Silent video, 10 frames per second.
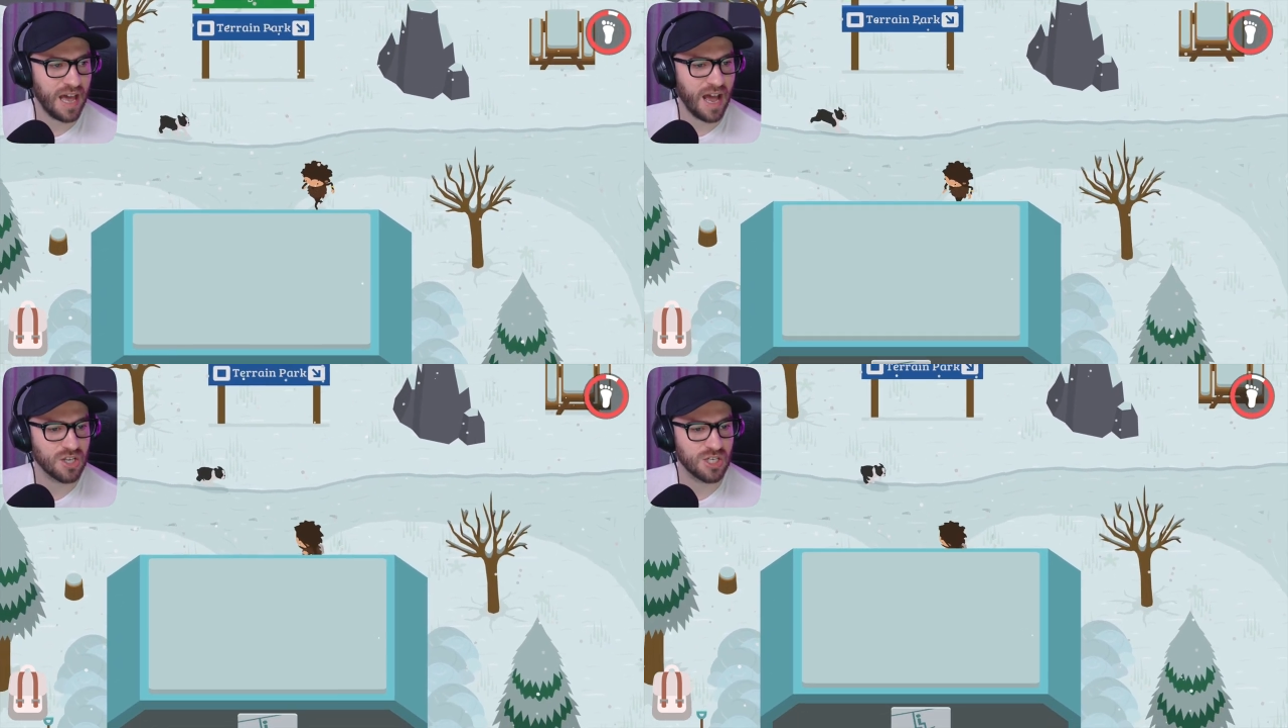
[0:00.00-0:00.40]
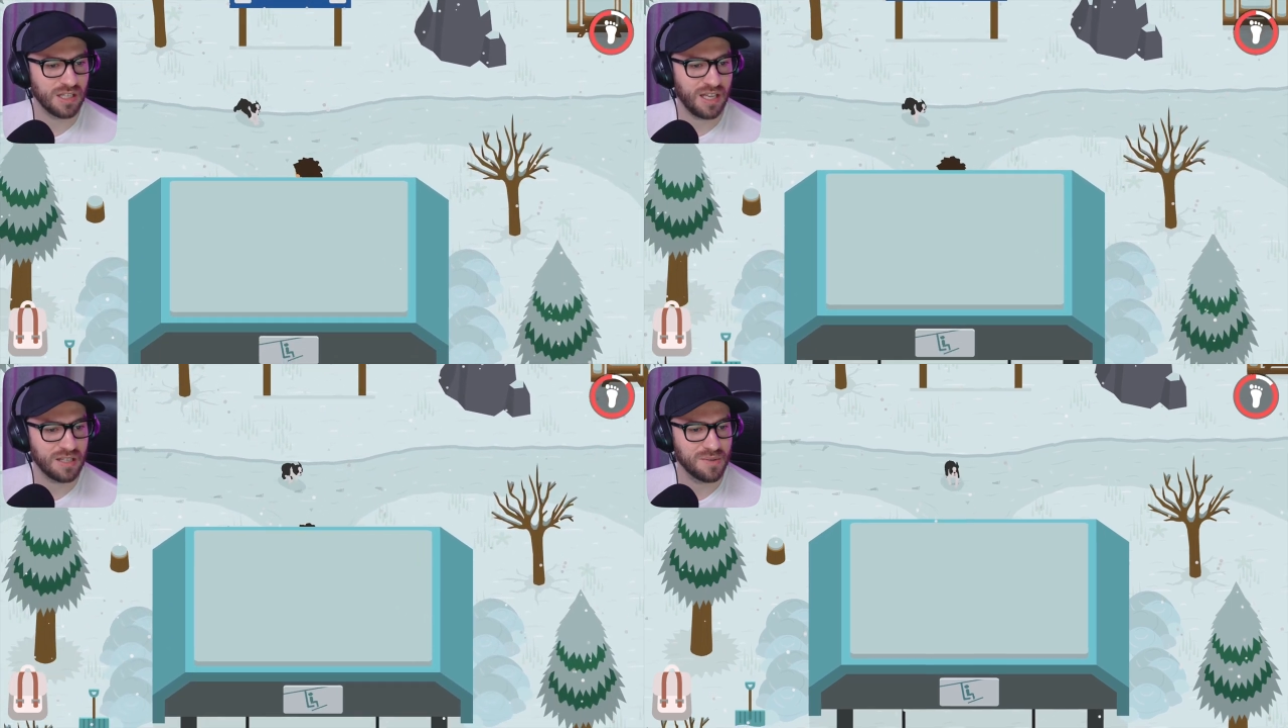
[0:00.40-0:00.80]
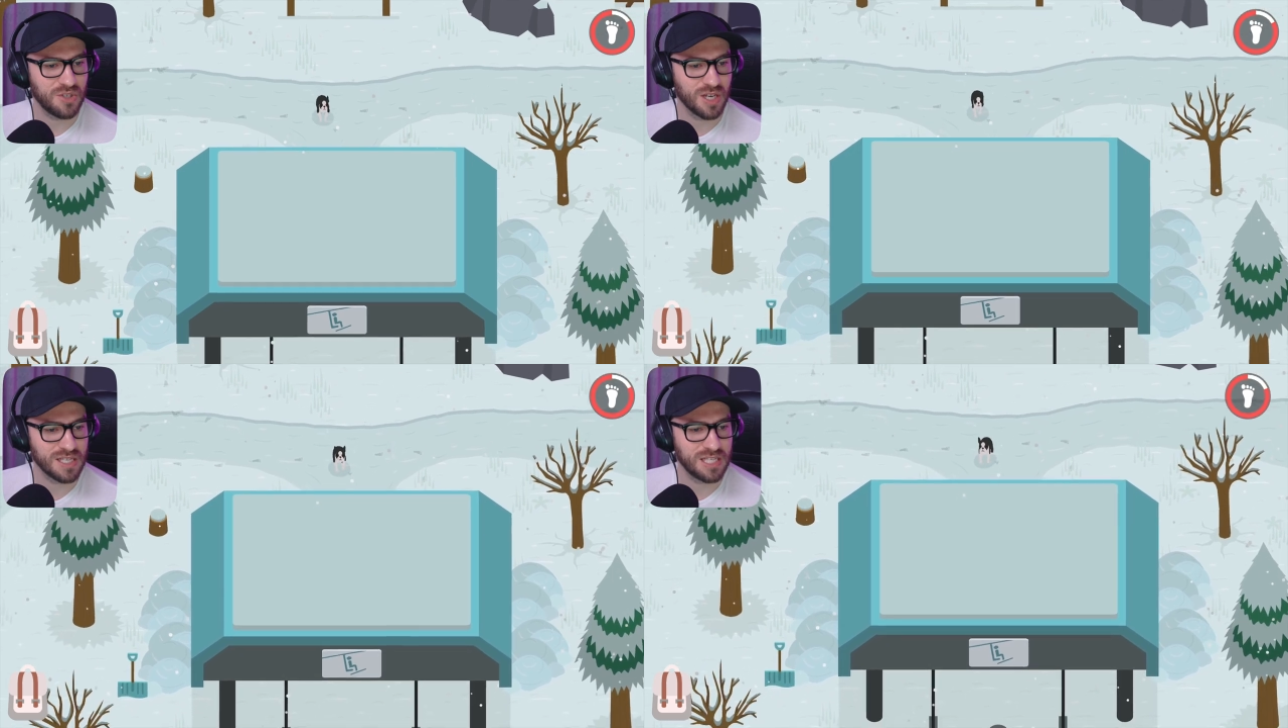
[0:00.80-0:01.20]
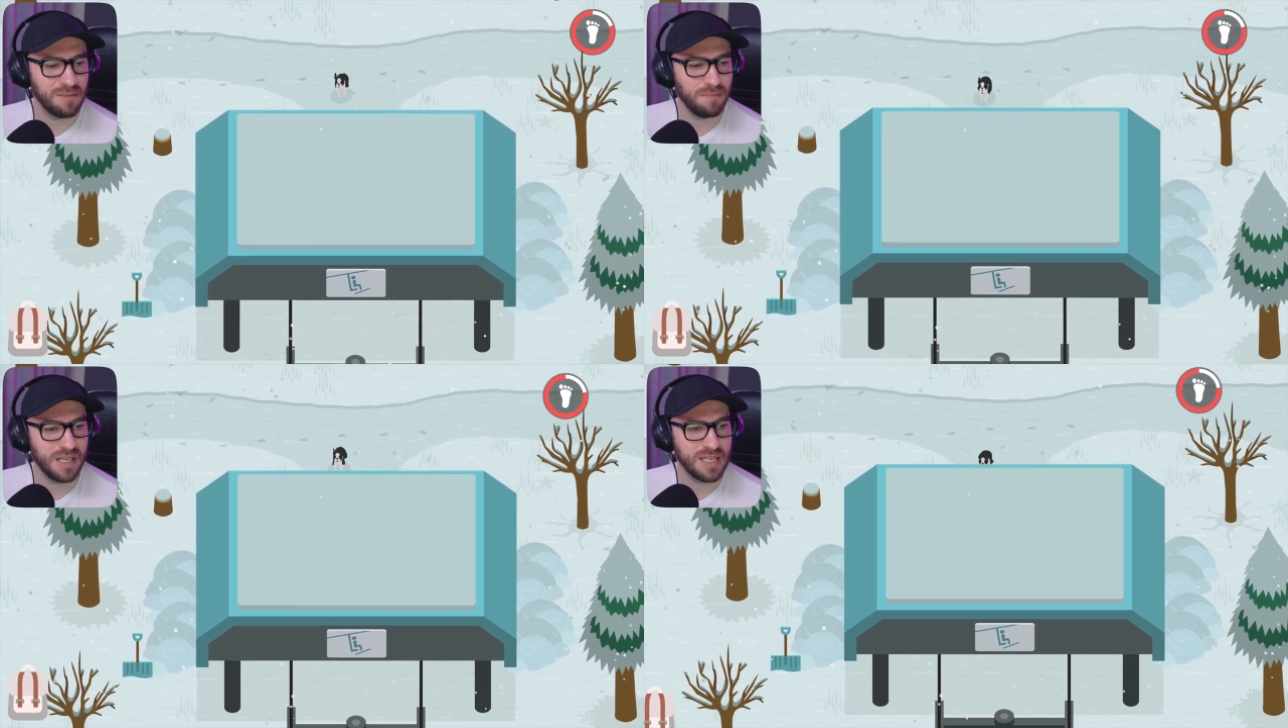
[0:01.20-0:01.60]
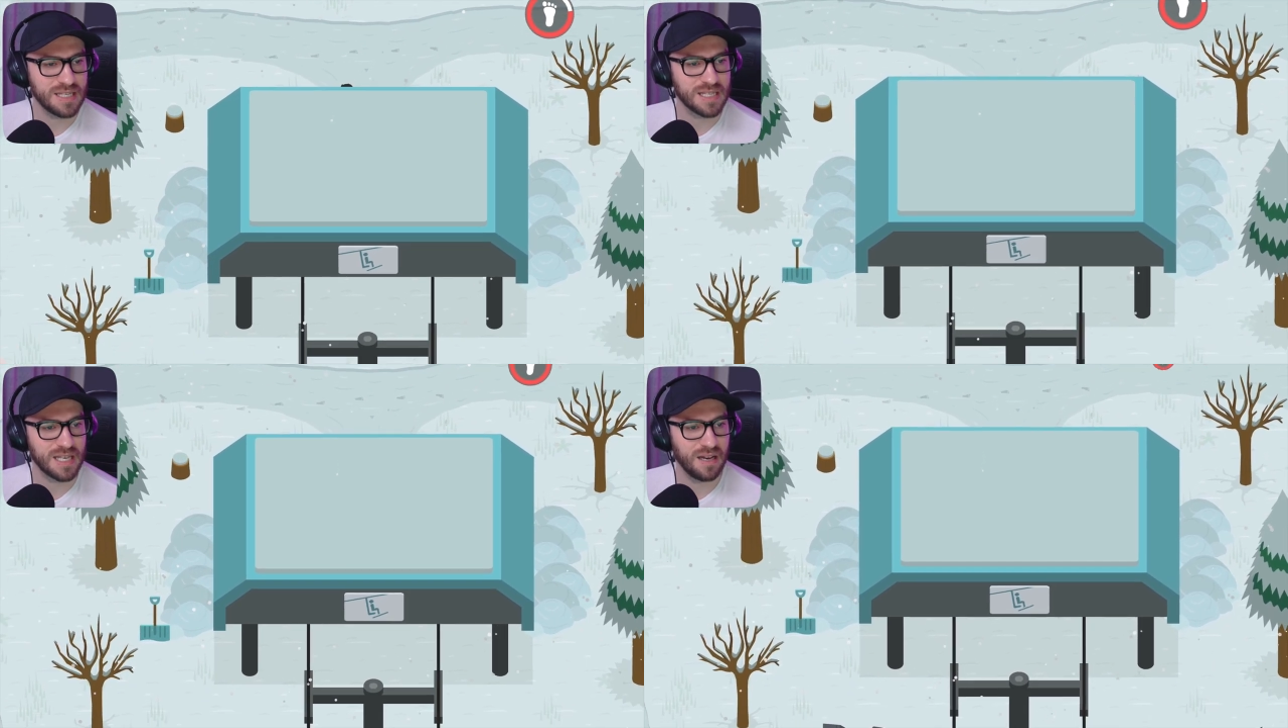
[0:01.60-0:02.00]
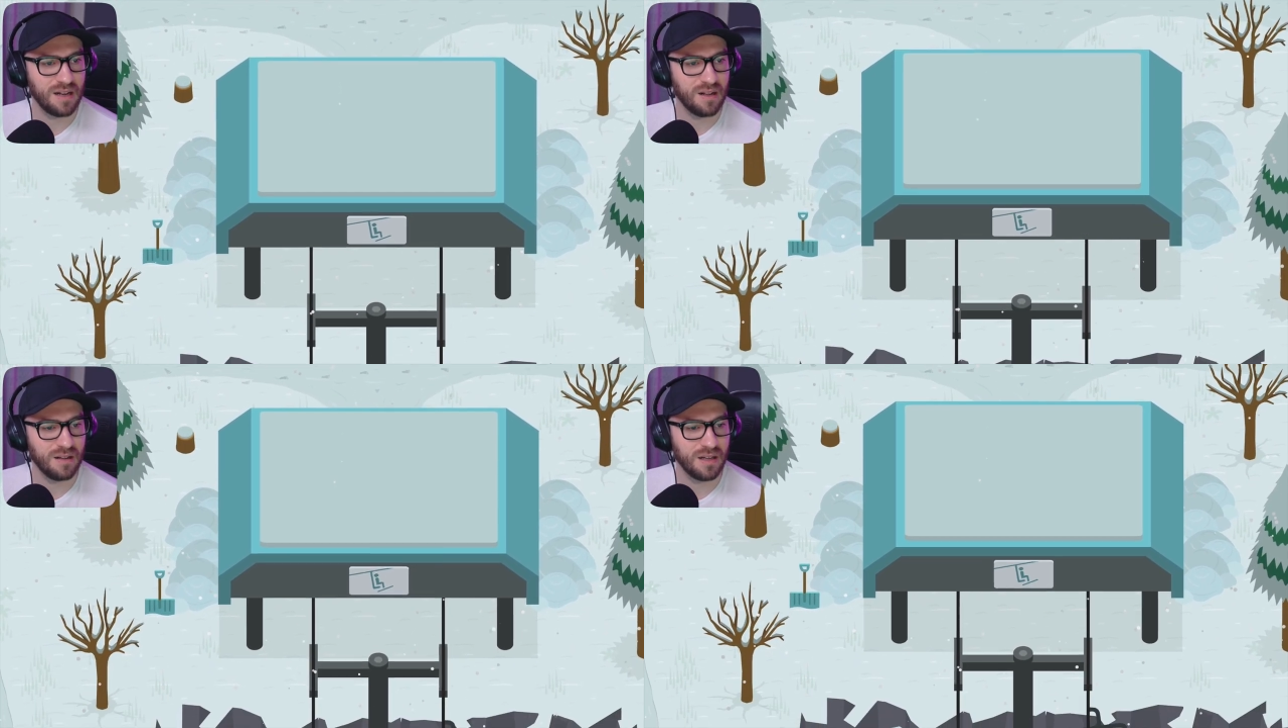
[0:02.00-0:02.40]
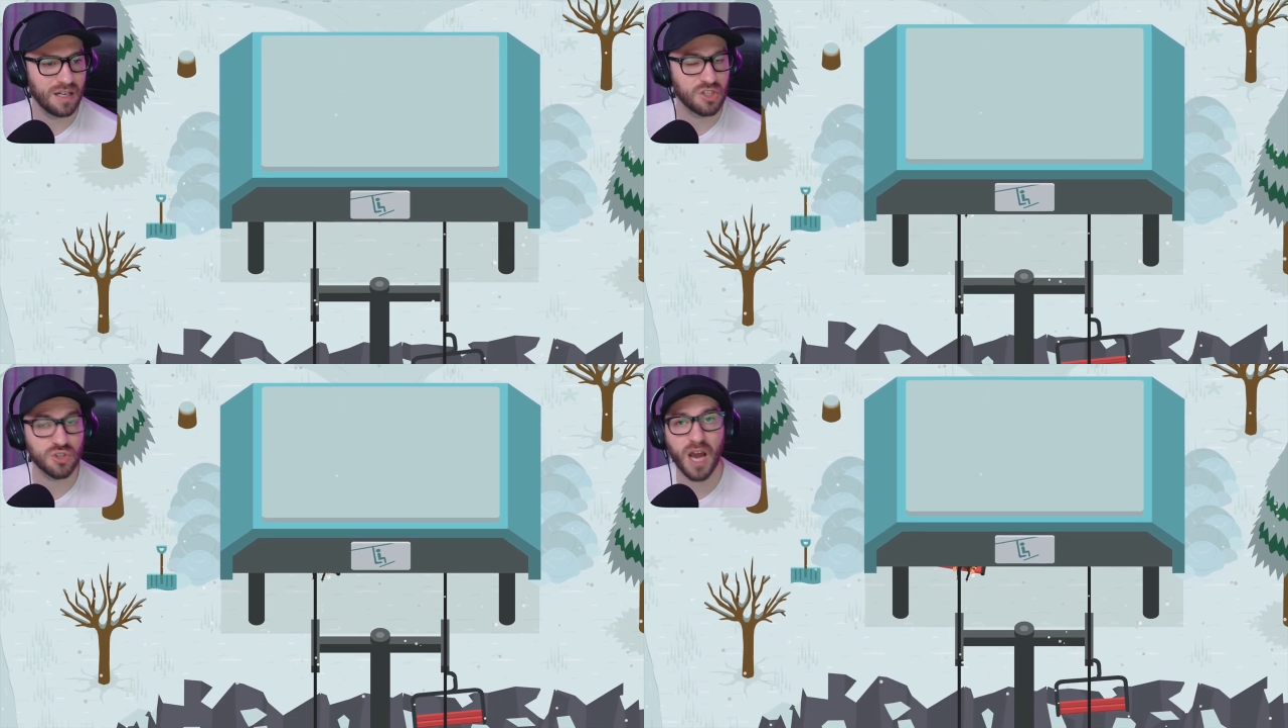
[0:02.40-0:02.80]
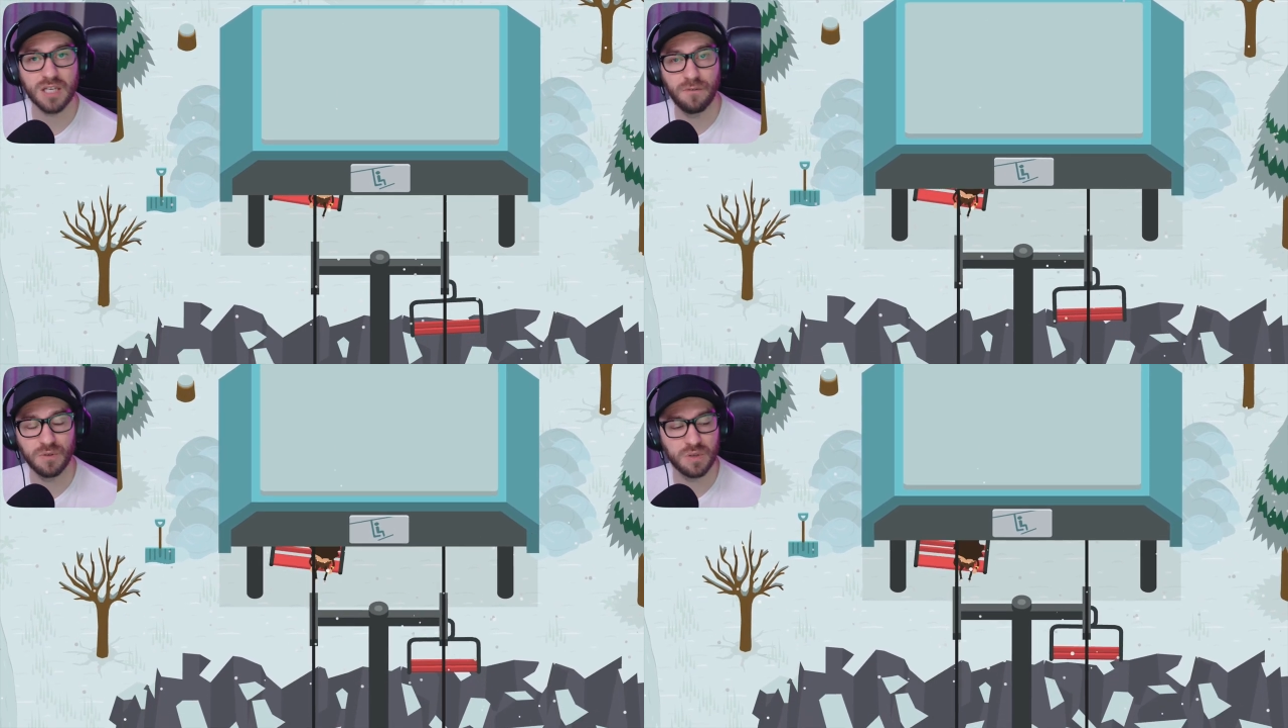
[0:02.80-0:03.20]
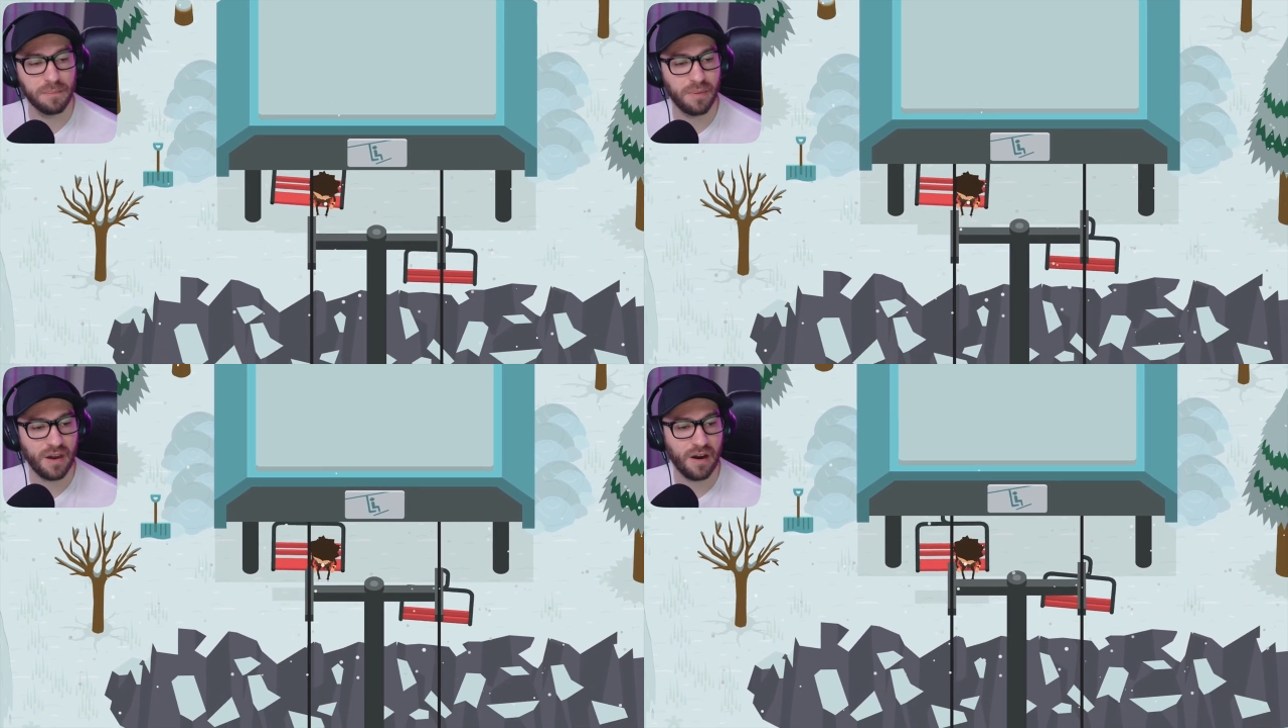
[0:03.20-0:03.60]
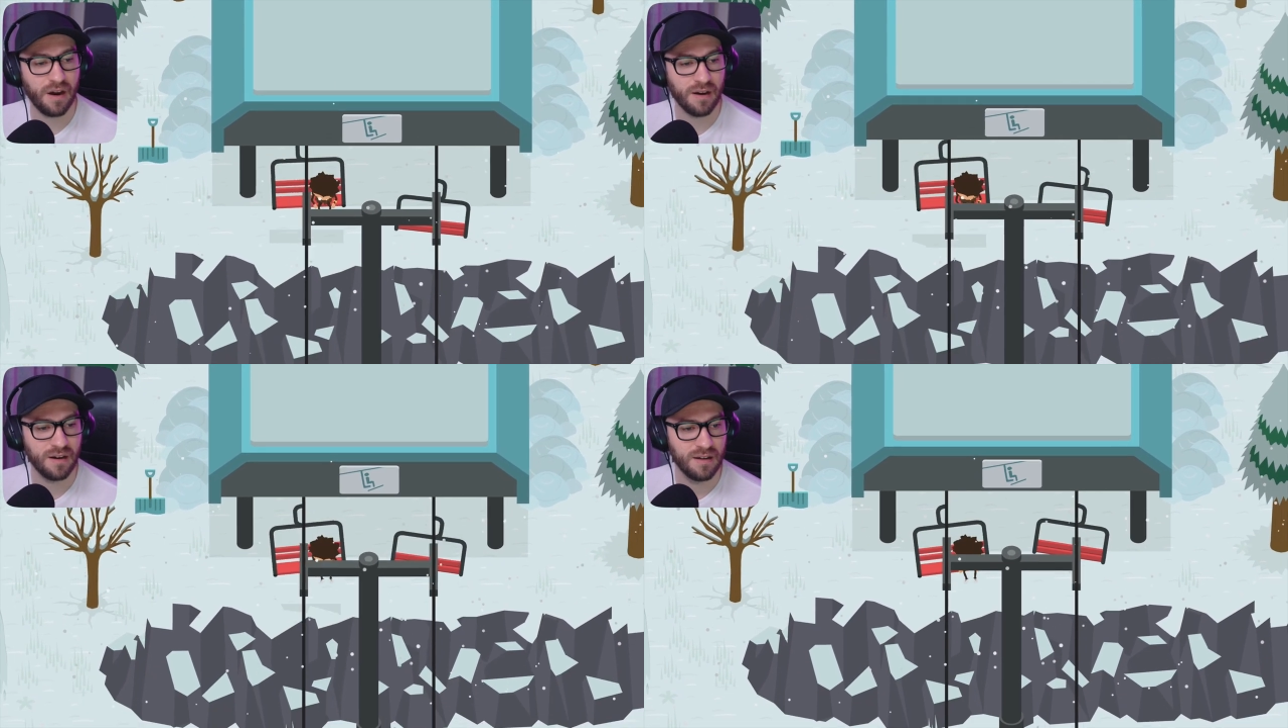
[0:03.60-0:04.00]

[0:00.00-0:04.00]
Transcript: actually to just simply sell uh, trash food to the bear.